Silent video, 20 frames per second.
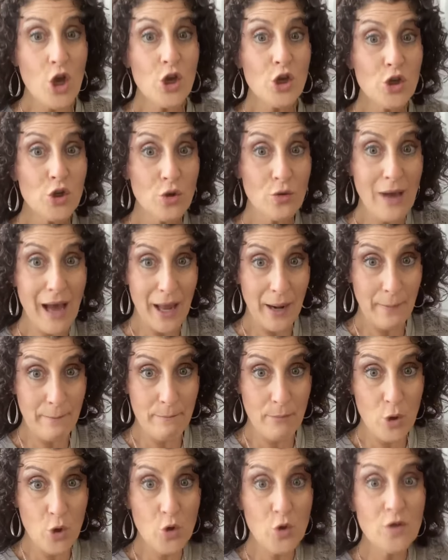you got to
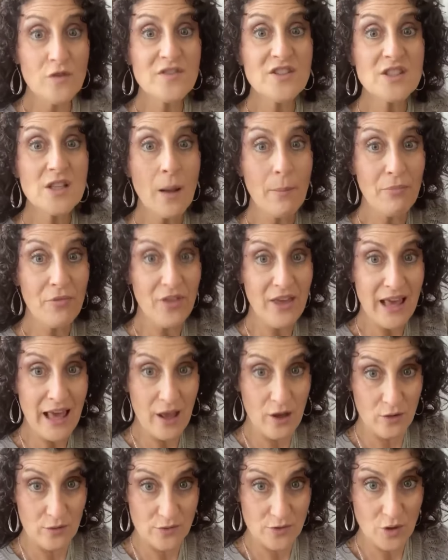move something
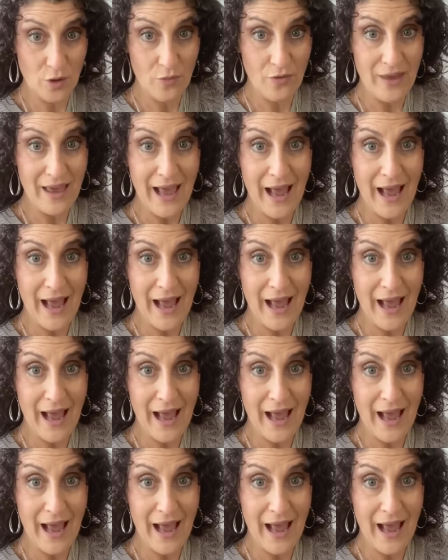else on the